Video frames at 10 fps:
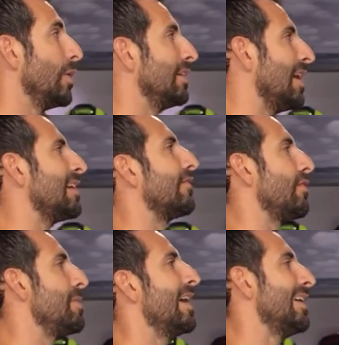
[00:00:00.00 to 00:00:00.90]
We like it
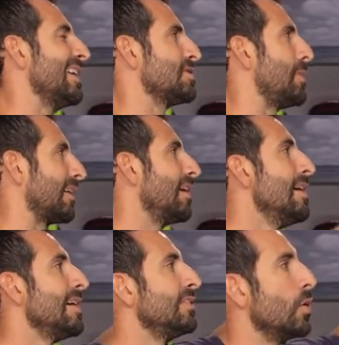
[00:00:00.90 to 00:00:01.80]
from that aspect.
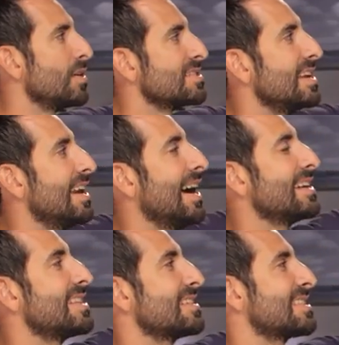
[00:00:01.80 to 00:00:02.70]
Notice it
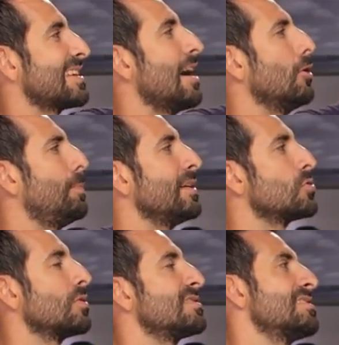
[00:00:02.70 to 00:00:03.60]
has that scalloping
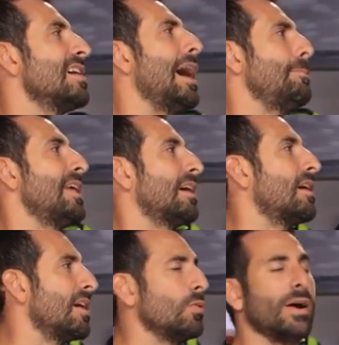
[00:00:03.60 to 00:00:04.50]
towards the top, that
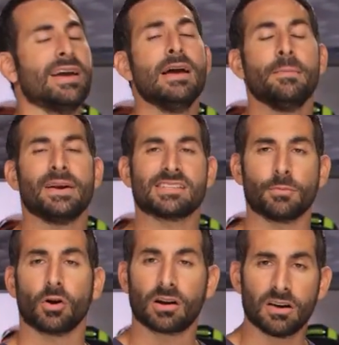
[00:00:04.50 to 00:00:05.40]
cutaway, makes it
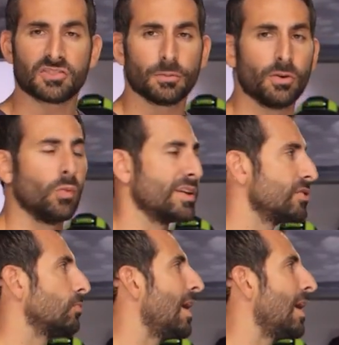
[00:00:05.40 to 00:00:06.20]
more comfortable when you're